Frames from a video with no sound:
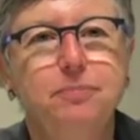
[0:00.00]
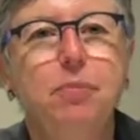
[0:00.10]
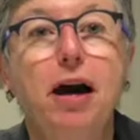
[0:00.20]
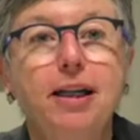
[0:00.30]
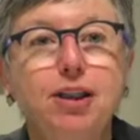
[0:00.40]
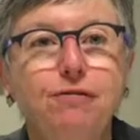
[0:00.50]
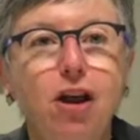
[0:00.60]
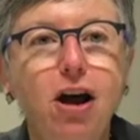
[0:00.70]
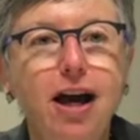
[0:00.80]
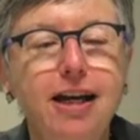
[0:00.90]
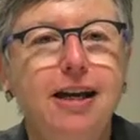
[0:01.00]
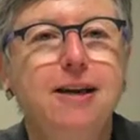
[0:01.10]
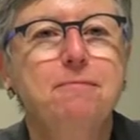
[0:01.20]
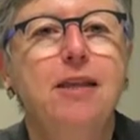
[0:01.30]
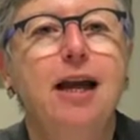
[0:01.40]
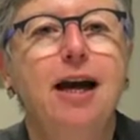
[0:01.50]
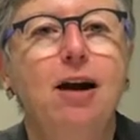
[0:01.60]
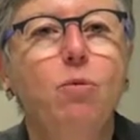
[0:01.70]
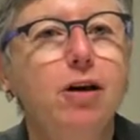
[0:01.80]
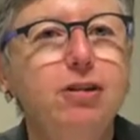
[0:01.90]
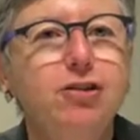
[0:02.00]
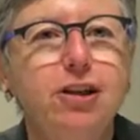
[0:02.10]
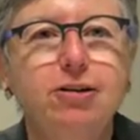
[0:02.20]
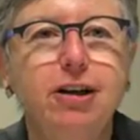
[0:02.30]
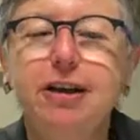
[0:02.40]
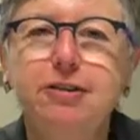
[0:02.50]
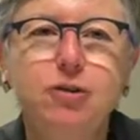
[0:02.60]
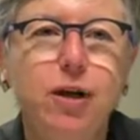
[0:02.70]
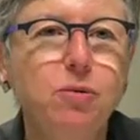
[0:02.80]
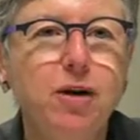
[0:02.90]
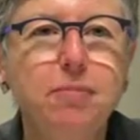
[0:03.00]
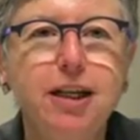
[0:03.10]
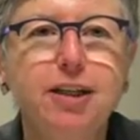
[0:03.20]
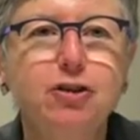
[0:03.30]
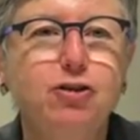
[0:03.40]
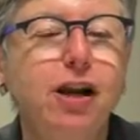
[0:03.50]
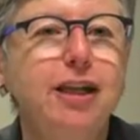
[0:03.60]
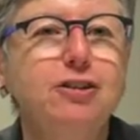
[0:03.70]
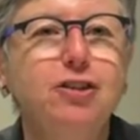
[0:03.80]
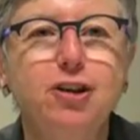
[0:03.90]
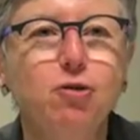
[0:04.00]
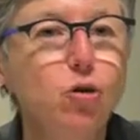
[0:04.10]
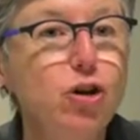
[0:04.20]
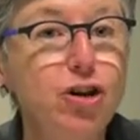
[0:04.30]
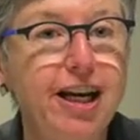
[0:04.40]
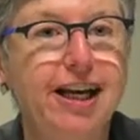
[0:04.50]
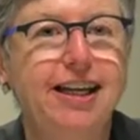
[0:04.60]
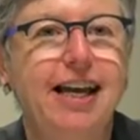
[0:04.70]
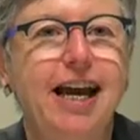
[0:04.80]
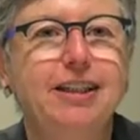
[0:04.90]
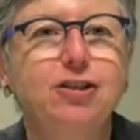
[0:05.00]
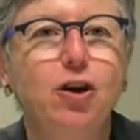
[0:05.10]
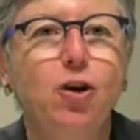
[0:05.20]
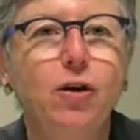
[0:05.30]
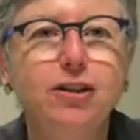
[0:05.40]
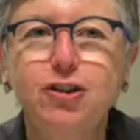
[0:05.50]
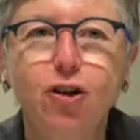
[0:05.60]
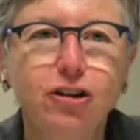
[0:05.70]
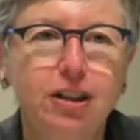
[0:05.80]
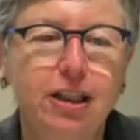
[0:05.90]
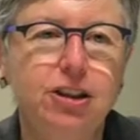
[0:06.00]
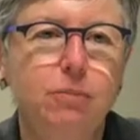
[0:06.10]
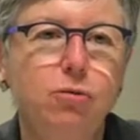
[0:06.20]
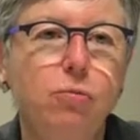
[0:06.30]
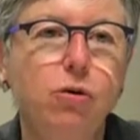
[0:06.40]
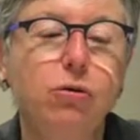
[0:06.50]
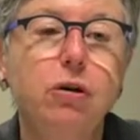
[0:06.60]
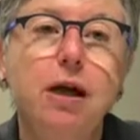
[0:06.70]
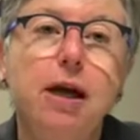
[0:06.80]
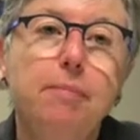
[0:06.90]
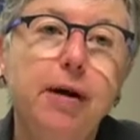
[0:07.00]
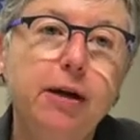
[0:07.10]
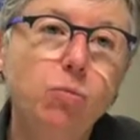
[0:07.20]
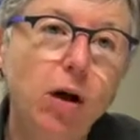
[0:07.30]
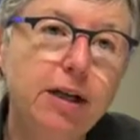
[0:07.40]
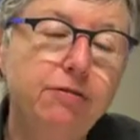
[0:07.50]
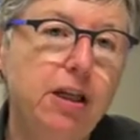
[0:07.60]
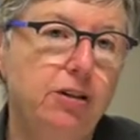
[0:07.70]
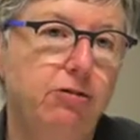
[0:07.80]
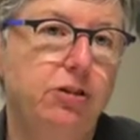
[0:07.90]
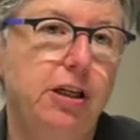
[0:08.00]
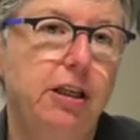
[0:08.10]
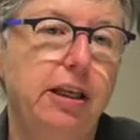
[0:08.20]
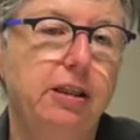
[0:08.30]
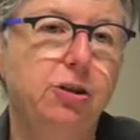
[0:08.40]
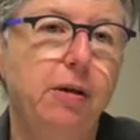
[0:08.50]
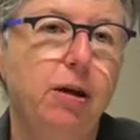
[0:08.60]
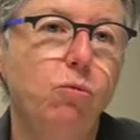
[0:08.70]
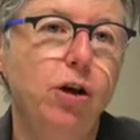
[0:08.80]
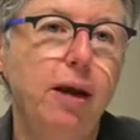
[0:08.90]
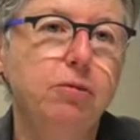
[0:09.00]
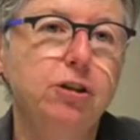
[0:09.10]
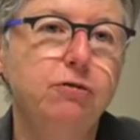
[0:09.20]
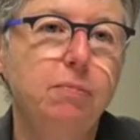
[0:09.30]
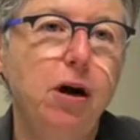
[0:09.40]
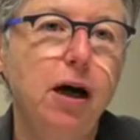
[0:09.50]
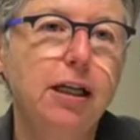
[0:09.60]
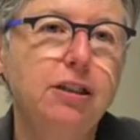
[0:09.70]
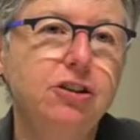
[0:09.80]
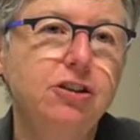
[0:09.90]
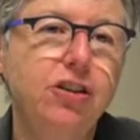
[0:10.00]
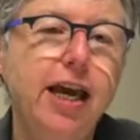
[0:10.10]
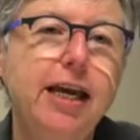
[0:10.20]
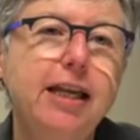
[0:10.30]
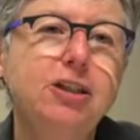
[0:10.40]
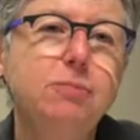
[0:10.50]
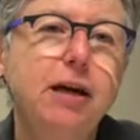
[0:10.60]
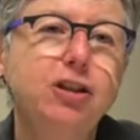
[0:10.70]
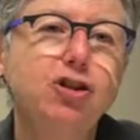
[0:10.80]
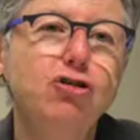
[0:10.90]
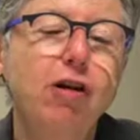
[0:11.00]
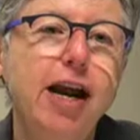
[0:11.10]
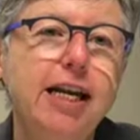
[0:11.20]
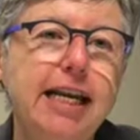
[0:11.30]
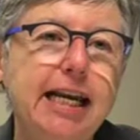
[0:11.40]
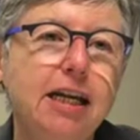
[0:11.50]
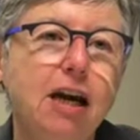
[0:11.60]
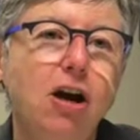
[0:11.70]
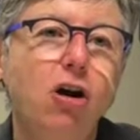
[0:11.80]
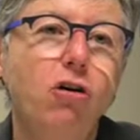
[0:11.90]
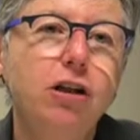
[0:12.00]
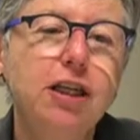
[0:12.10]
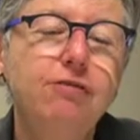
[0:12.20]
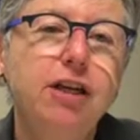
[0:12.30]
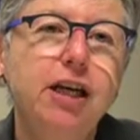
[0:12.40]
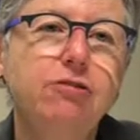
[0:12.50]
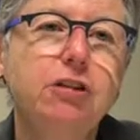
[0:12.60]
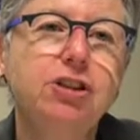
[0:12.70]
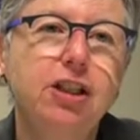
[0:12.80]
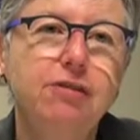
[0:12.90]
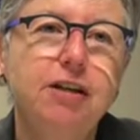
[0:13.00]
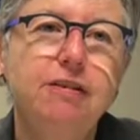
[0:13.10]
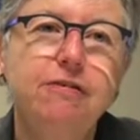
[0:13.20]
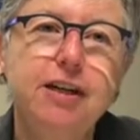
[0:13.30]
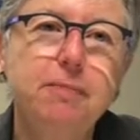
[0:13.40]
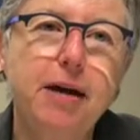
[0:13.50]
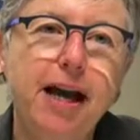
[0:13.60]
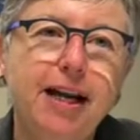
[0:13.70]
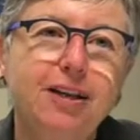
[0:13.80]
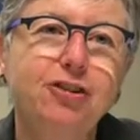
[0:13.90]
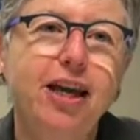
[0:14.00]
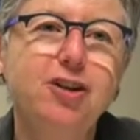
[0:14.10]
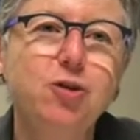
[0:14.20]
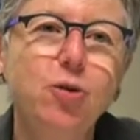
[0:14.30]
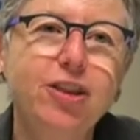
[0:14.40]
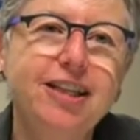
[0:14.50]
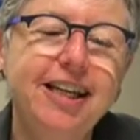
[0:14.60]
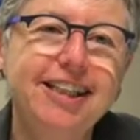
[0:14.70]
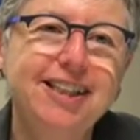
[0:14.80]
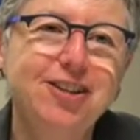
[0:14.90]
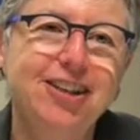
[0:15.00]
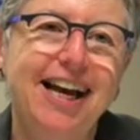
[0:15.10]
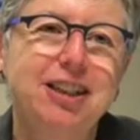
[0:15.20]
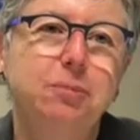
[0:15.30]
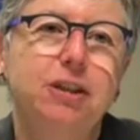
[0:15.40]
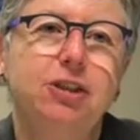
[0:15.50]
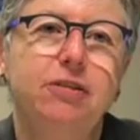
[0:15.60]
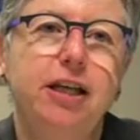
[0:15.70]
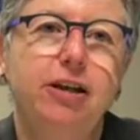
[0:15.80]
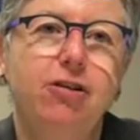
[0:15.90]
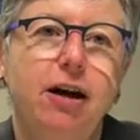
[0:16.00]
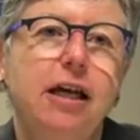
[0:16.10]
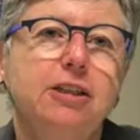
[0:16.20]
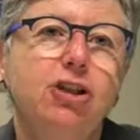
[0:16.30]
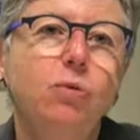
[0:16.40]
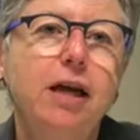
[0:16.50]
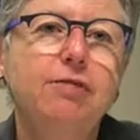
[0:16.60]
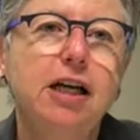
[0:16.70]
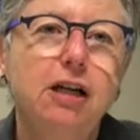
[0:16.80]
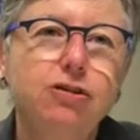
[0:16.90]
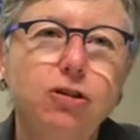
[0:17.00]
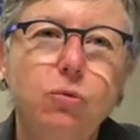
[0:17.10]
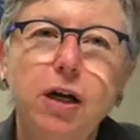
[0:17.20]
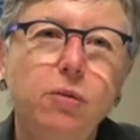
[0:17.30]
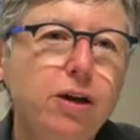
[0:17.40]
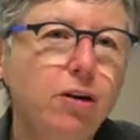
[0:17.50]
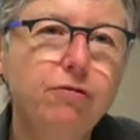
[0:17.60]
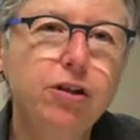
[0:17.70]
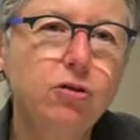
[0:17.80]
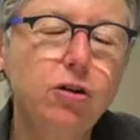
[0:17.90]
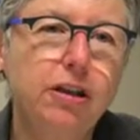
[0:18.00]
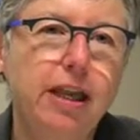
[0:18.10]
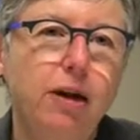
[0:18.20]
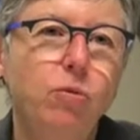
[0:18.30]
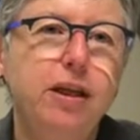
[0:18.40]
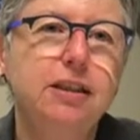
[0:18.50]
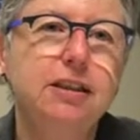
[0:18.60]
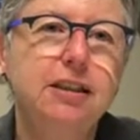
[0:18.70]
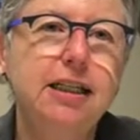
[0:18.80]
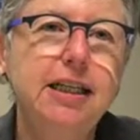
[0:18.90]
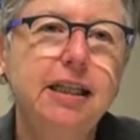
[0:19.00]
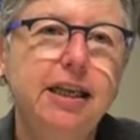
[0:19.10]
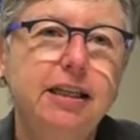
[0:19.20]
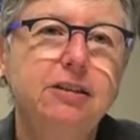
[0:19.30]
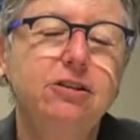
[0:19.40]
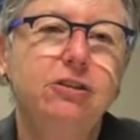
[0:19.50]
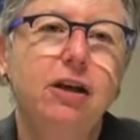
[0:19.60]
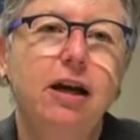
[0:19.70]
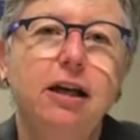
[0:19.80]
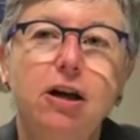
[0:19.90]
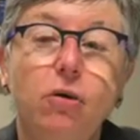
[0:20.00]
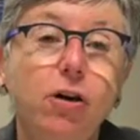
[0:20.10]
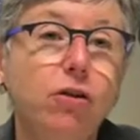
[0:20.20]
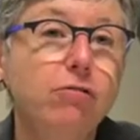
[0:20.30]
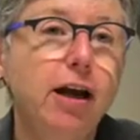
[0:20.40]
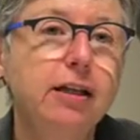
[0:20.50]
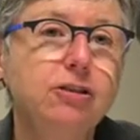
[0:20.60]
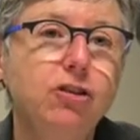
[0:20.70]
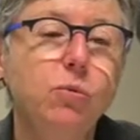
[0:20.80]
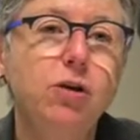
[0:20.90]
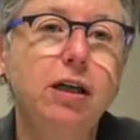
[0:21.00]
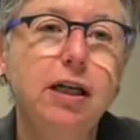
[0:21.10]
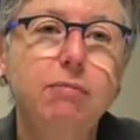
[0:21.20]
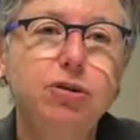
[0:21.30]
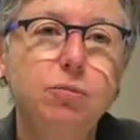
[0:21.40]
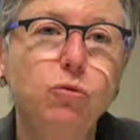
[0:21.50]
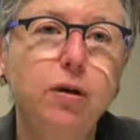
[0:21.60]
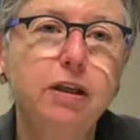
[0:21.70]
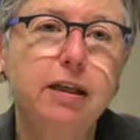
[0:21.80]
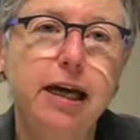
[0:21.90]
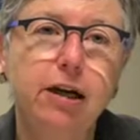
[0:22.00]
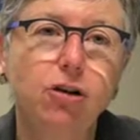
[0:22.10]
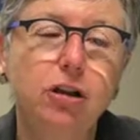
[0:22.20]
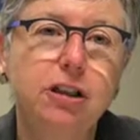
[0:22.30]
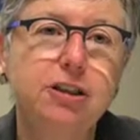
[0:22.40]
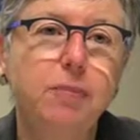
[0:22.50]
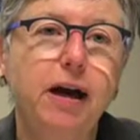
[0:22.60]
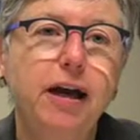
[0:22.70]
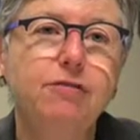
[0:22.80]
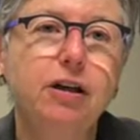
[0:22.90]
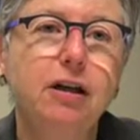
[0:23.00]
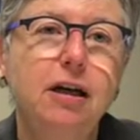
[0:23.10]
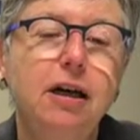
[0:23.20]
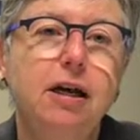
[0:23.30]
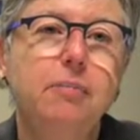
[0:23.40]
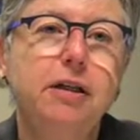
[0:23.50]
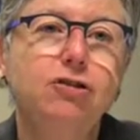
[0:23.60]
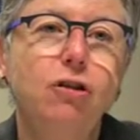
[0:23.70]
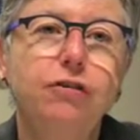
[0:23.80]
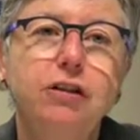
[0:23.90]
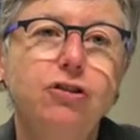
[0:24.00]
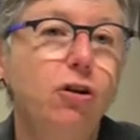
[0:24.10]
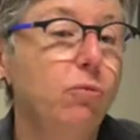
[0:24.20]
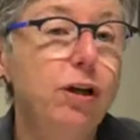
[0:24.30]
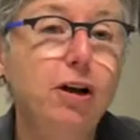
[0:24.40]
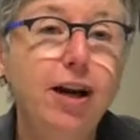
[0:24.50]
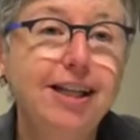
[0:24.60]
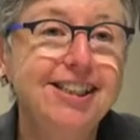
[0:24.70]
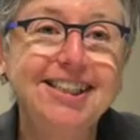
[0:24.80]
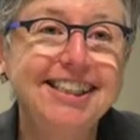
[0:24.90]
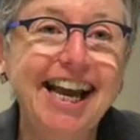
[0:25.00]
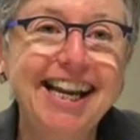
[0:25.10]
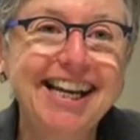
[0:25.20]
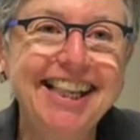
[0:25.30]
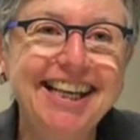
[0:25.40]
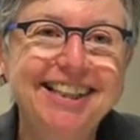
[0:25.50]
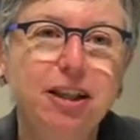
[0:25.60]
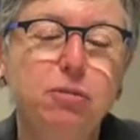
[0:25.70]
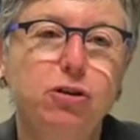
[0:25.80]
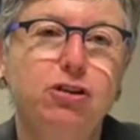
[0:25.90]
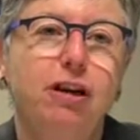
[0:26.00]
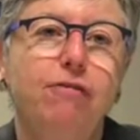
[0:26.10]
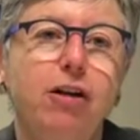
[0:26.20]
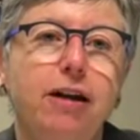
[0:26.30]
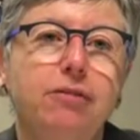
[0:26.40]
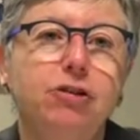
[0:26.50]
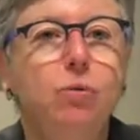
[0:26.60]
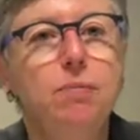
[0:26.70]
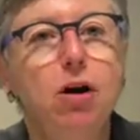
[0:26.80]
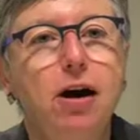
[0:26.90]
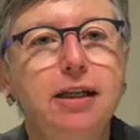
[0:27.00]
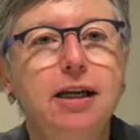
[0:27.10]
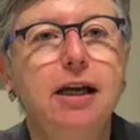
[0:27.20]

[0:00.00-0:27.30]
pilots fly, whereas there are 21 million Australians. They're all unique, and so it's not a simple model. But one of the interesting things about what happens for pilots is they get as much training on giving and receiving feedback as they do on the technical aspects of the aircraft. So we have a culture where we're not very good at that. We can see things going on around us that we're uncomfortable with in our colleagues' behaviour, but as often as not, we don't actually say anything to the person in front of us. We might